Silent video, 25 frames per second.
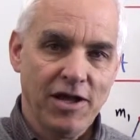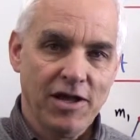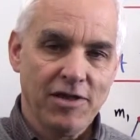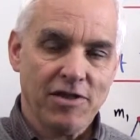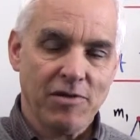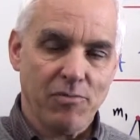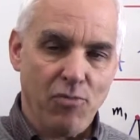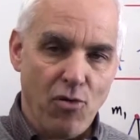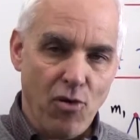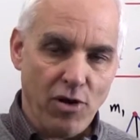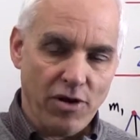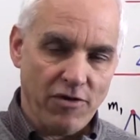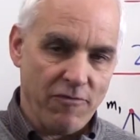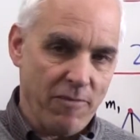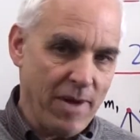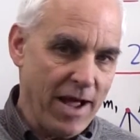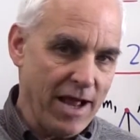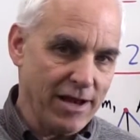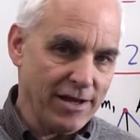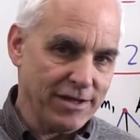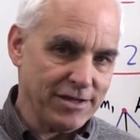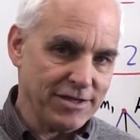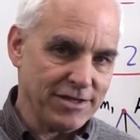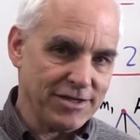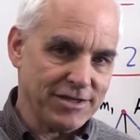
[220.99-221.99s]
the point of
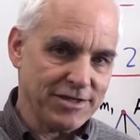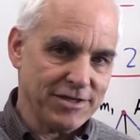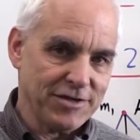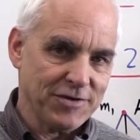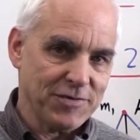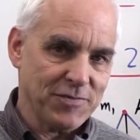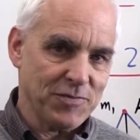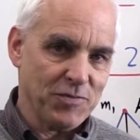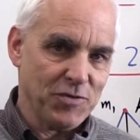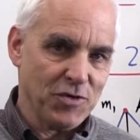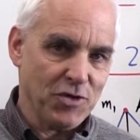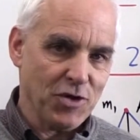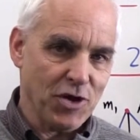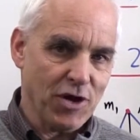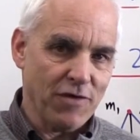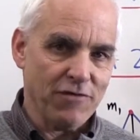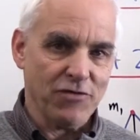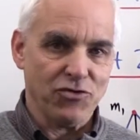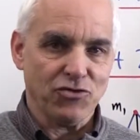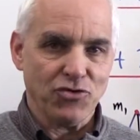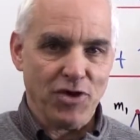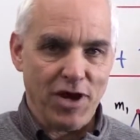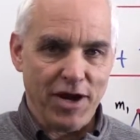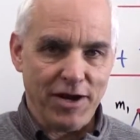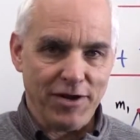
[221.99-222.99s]
balance of the
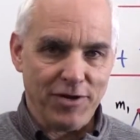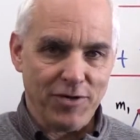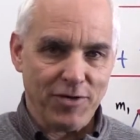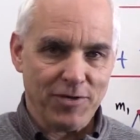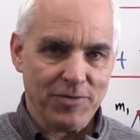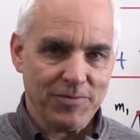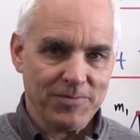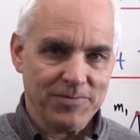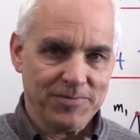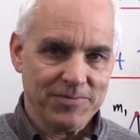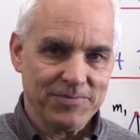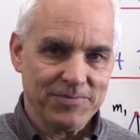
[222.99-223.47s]
triangle.